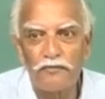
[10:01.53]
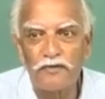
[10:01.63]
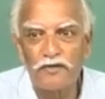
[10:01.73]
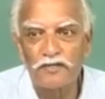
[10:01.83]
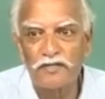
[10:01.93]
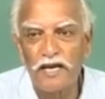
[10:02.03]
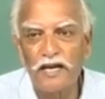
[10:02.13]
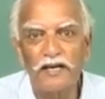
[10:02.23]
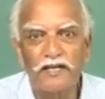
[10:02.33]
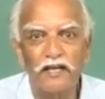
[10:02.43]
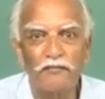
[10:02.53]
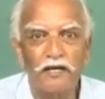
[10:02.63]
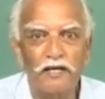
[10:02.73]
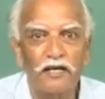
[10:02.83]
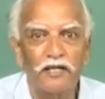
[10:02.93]
a salient
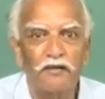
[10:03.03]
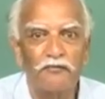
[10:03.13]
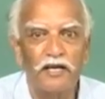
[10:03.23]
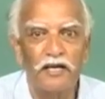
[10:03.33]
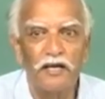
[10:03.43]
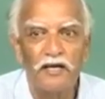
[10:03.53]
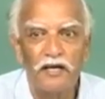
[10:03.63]
element in the very